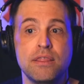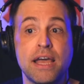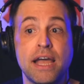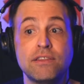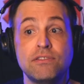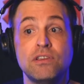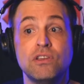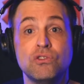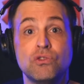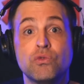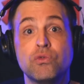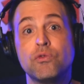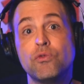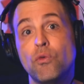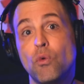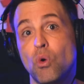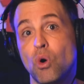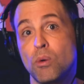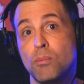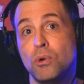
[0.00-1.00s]
That's his
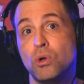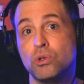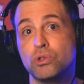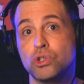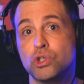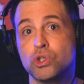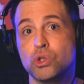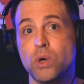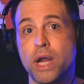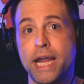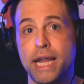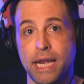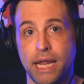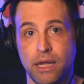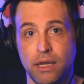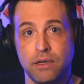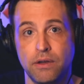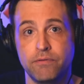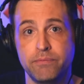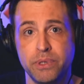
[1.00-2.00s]
formal
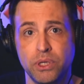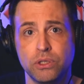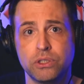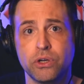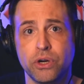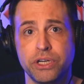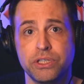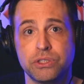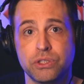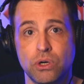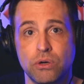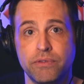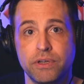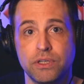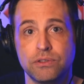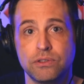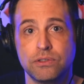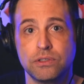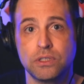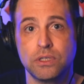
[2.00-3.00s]
training of military
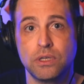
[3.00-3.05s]
service.